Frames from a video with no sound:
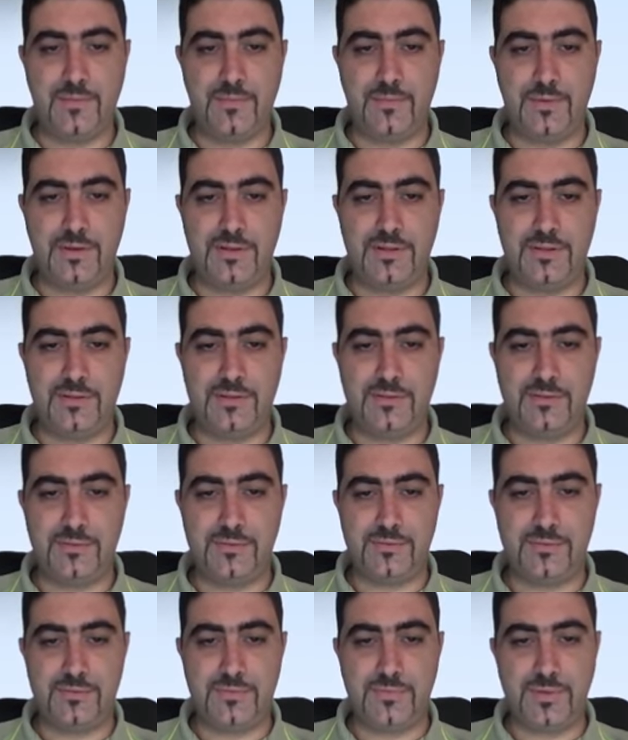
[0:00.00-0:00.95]
We need to
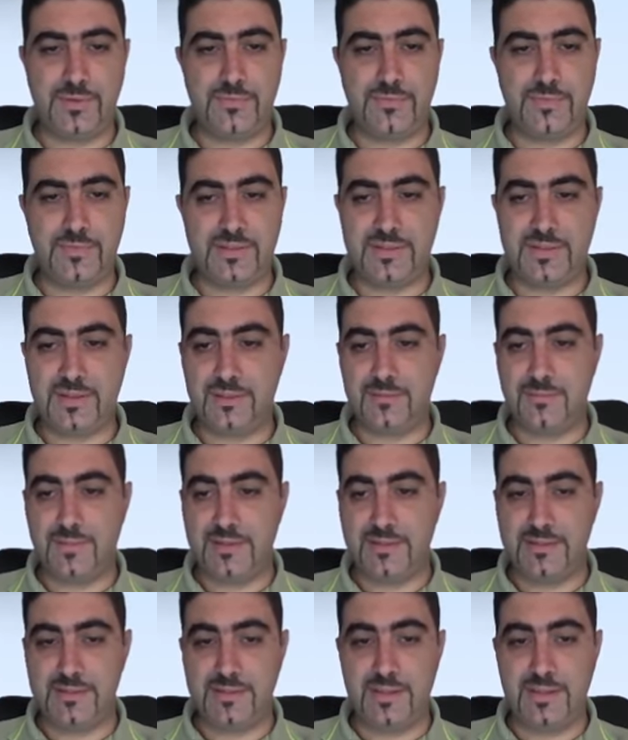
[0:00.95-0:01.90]
trim the side
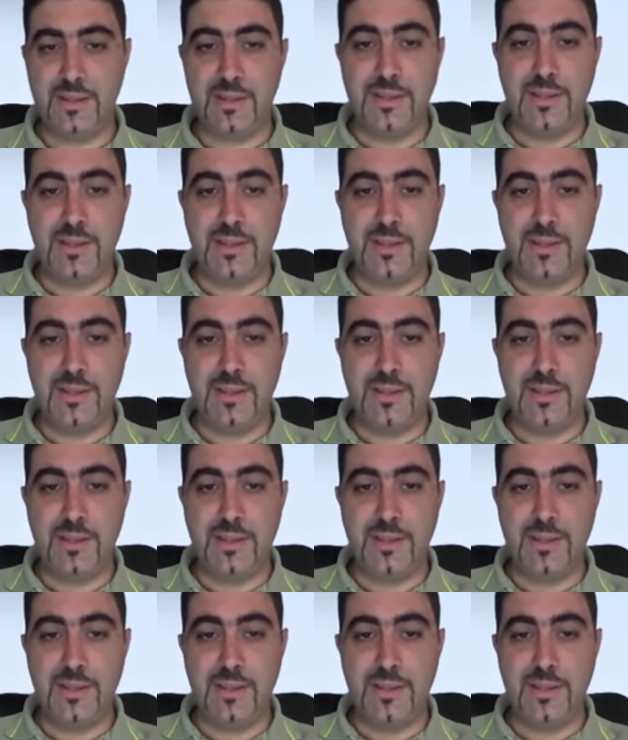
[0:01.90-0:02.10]
bends.